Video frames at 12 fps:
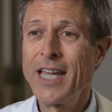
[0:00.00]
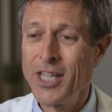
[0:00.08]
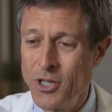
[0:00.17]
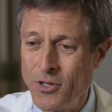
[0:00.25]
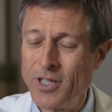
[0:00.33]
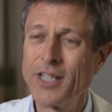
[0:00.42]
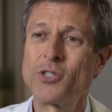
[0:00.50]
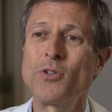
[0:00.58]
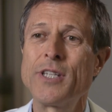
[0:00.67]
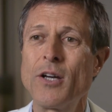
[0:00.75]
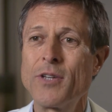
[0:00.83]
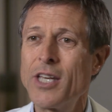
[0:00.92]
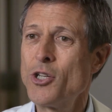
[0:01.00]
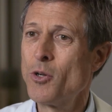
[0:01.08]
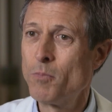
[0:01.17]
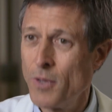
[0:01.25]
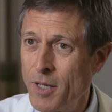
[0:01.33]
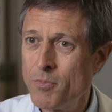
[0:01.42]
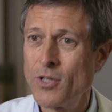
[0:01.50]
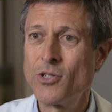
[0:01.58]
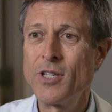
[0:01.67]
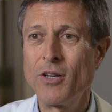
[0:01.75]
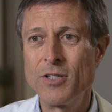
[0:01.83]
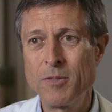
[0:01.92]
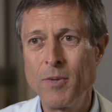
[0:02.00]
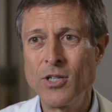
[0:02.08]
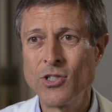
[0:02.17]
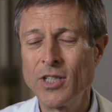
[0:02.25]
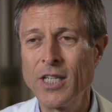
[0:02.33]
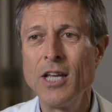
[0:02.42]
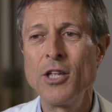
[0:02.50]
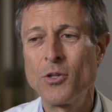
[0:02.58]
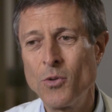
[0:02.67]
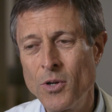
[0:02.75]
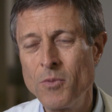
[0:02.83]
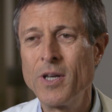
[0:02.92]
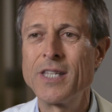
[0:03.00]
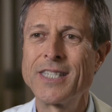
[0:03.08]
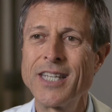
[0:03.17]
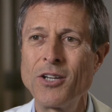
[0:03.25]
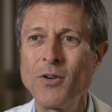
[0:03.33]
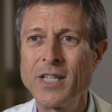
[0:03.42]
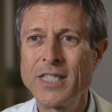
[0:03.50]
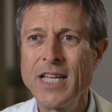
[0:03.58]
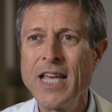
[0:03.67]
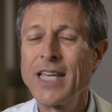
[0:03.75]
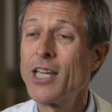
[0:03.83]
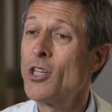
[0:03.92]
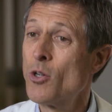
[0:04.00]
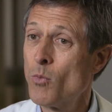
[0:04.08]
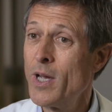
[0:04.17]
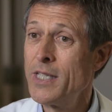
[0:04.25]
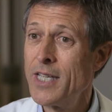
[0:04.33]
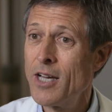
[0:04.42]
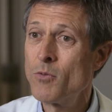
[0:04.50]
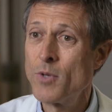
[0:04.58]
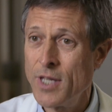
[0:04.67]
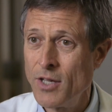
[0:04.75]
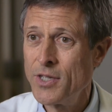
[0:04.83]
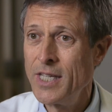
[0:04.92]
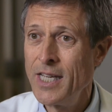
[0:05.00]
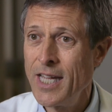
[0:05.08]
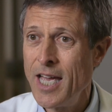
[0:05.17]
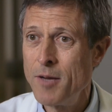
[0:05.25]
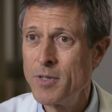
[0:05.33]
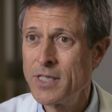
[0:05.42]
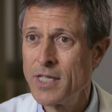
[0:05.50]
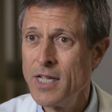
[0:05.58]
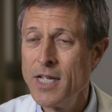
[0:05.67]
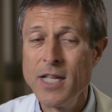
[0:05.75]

Getting your cholesterol down, getting your blood pressure down especially, throwing away the cigarettes, getting your weight down with healthy eating habits,